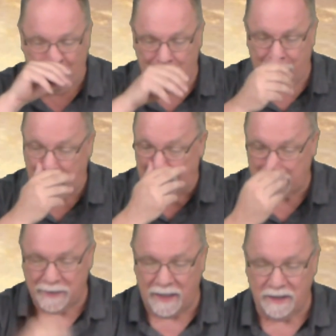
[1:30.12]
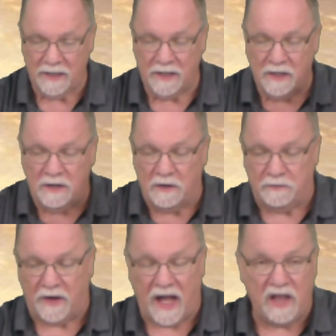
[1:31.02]
You get that?
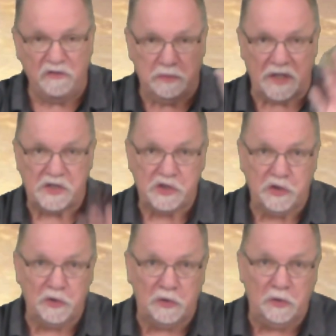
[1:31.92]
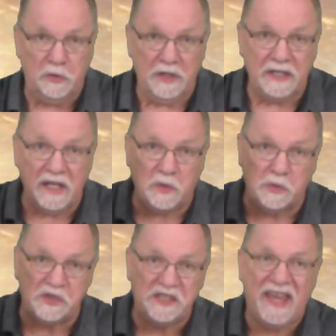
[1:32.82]
5 plus 2
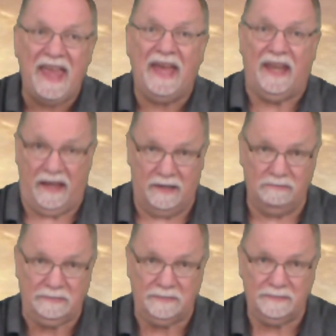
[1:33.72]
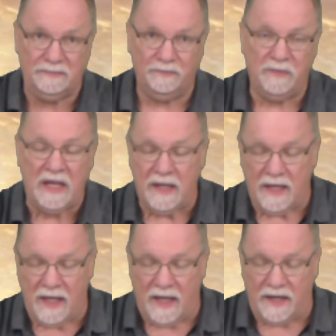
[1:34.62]
equals 10.
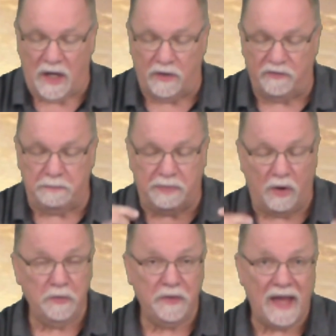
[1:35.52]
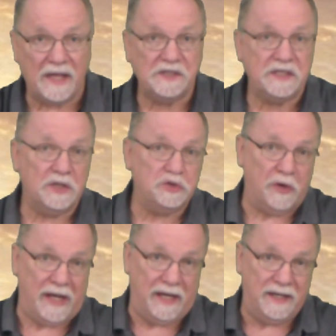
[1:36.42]
Now, if both ox get
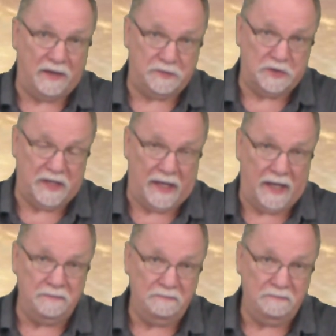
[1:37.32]
trained after time,